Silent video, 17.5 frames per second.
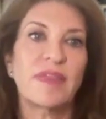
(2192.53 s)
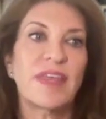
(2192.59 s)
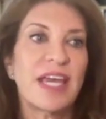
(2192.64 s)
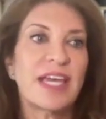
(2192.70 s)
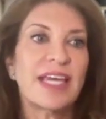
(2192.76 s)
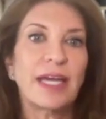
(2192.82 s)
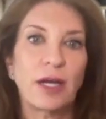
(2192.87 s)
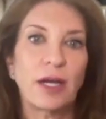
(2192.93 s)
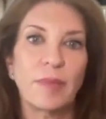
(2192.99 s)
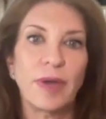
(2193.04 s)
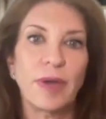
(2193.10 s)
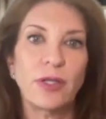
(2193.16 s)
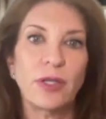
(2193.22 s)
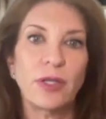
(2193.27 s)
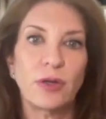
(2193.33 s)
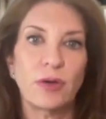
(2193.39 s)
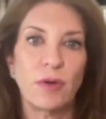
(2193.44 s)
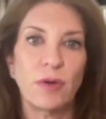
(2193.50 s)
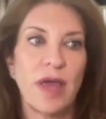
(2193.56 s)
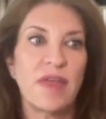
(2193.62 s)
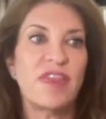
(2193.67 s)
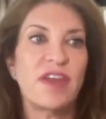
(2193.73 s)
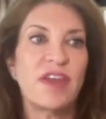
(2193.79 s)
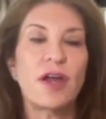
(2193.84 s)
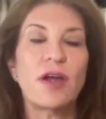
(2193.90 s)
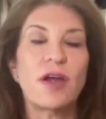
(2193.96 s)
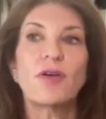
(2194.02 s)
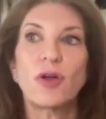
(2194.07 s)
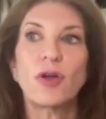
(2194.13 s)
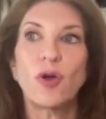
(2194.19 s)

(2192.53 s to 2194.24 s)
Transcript: They care about you, and their